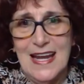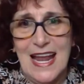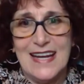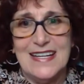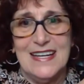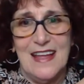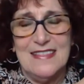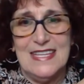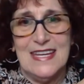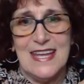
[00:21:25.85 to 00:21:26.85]
Like
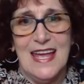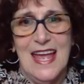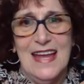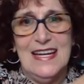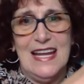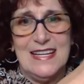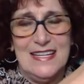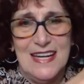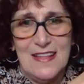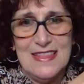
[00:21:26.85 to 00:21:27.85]
nothing, like
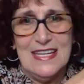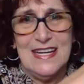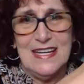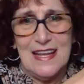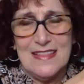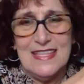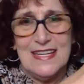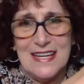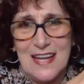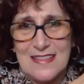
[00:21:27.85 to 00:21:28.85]
nothing,
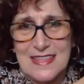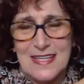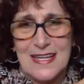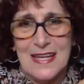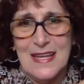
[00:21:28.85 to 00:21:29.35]
nothing, nothing